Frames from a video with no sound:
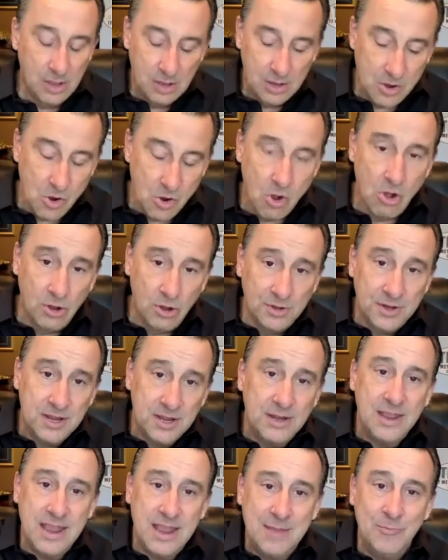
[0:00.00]
gold can
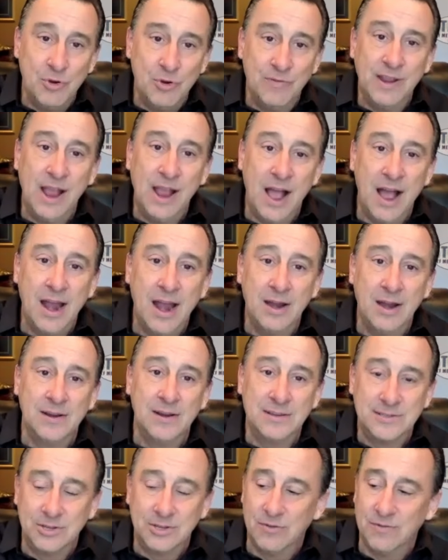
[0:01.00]
keep moving higher and
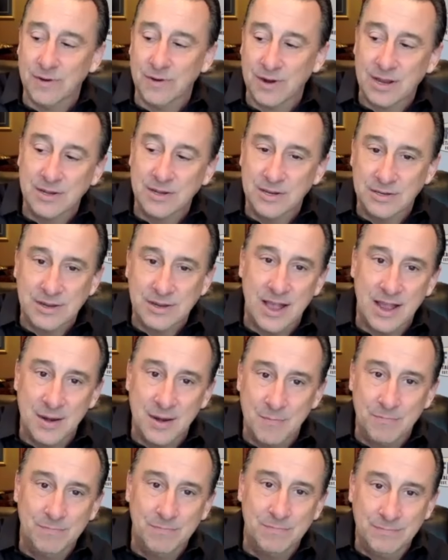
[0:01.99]
silver can just kind
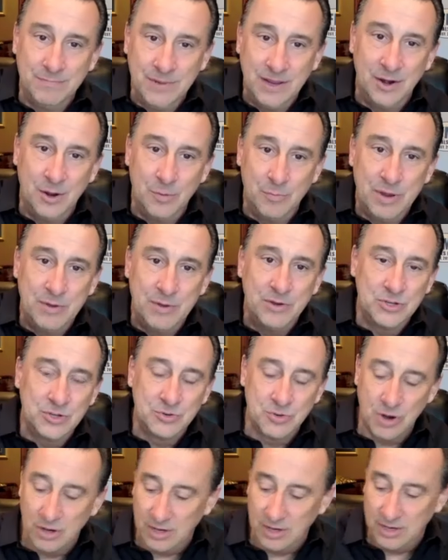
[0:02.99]
of you know be
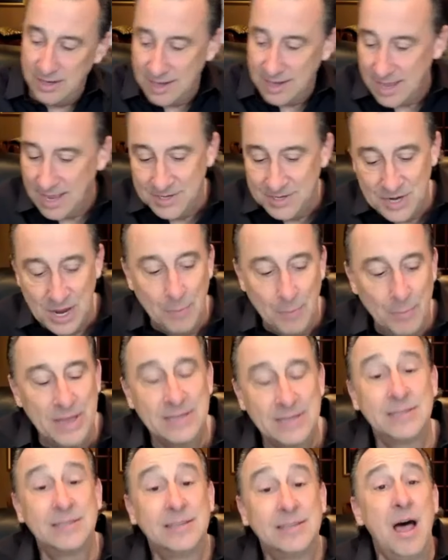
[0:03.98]
struggling to catch up
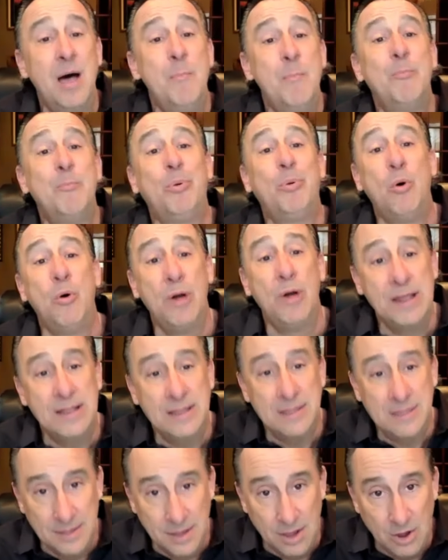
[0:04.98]
at some point
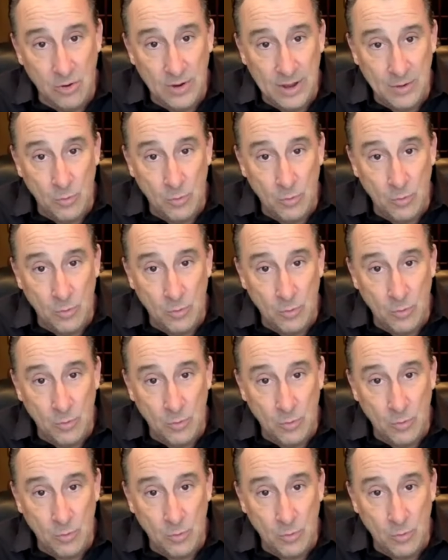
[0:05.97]
though it